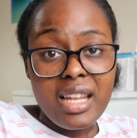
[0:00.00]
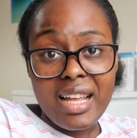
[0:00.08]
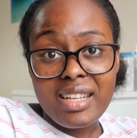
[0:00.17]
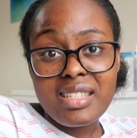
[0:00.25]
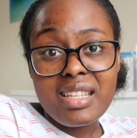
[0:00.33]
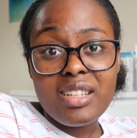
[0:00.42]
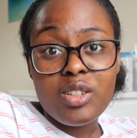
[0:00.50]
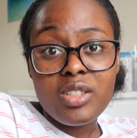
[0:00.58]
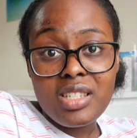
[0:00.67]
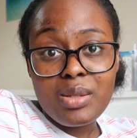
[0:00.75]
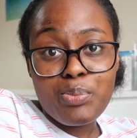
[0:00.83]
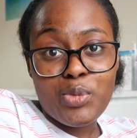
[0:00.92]
like I said, all
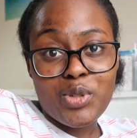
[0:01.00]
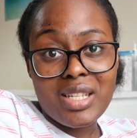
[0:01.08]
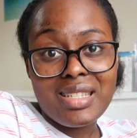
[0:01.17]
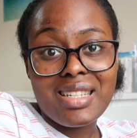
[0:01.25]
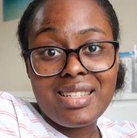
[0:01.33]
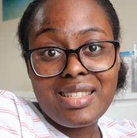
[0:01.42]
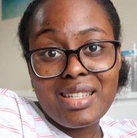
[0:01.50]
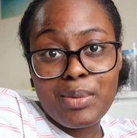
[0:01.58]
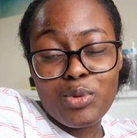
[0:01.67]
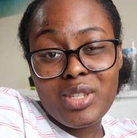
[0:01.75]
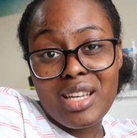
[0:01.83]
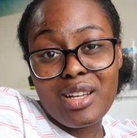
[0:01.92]
this process and step
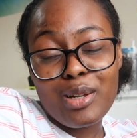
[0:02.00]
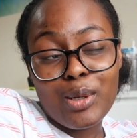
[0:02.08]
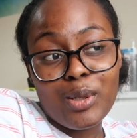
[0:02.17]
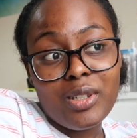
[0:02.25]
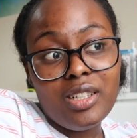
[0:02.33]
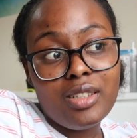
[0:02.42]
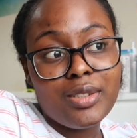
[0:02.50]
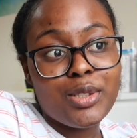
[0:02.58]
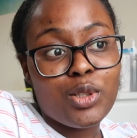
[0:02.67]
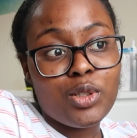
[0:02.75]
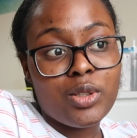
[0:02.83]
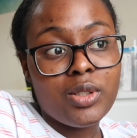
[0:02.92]
will take long,
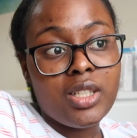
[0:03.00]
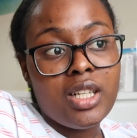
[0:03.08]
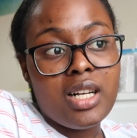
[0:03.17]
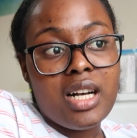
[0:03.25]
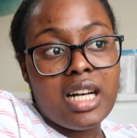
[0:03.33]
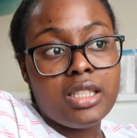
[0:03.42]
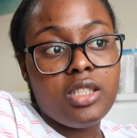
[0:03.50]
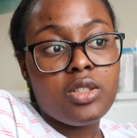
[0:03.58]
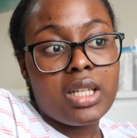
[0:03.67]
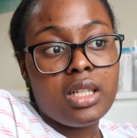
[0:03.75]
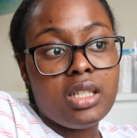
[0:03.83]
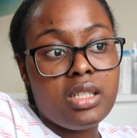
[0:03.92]
so I need
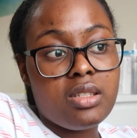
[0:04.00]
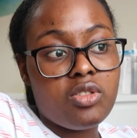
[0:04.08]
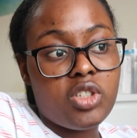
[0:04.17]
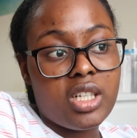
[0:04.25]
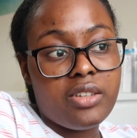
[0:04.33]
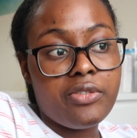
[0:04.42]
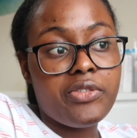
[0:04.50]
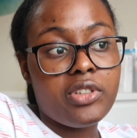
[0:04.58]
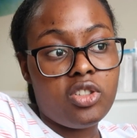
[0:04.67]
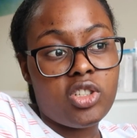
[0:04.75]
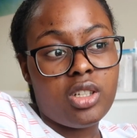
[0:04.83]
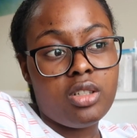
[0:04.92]
to at least try and
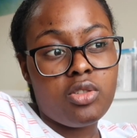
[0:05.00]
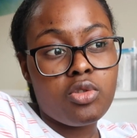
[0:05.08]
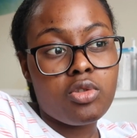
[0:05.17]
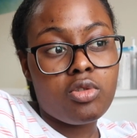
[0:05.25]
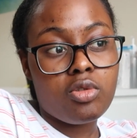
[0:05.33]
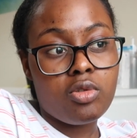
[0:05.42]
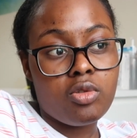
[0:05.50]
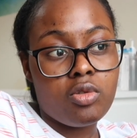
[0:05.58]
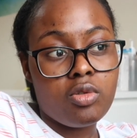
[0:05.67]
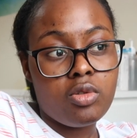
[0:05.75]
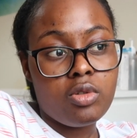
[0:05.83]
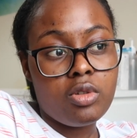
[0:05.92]
finish at least 2
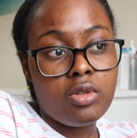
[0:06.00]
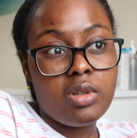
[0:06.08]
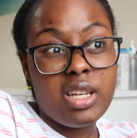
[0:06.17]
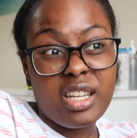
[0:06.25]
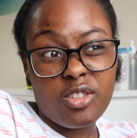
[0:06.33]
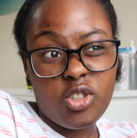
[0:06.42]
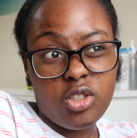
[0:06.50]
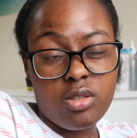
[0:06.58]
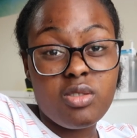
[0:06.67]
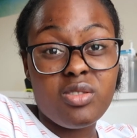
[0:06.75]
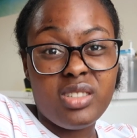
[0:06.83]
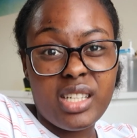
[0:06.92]

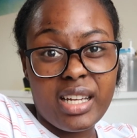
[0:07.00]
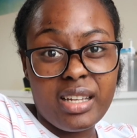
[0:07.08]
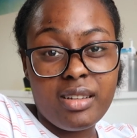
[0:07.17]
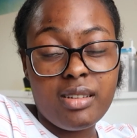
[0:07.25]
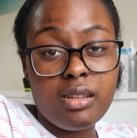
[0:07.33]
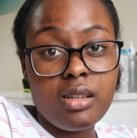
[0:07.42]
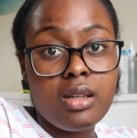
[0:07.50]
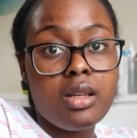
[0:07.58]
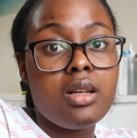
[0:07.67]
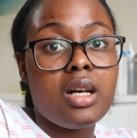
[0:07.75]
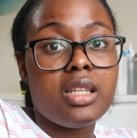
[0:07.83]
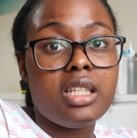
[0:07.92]
lectures today,
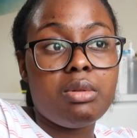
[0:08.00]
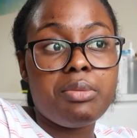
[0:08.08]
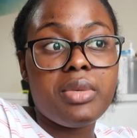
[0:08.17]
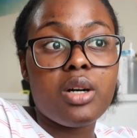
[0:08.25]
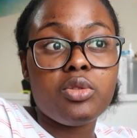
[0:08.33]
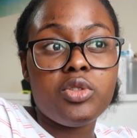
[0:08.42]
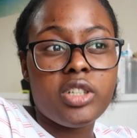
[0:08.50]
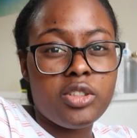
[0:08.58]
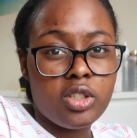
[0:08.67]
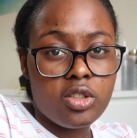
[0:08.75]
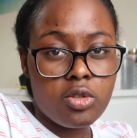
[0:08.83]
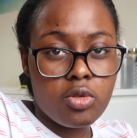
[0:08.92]
and then maybe I'll do
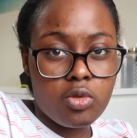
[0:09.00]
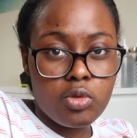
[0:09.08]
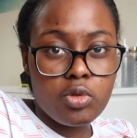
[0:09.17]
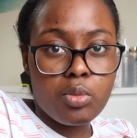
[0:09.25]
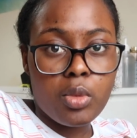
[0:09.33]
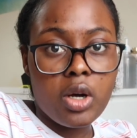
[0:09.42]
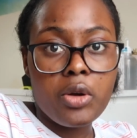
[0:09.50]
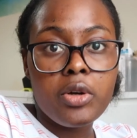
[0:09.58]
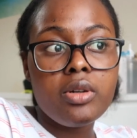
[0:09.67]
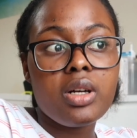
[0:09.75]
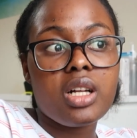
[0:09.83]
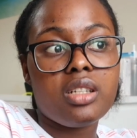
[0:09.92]
another 2
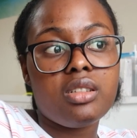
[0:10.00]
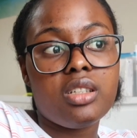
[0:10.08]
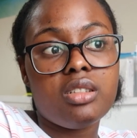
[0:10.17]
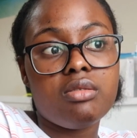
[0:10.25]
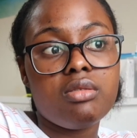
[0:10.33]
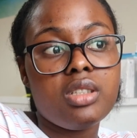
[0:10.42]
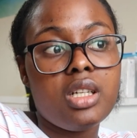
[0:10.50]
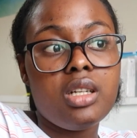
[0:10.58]
tomorrow, and then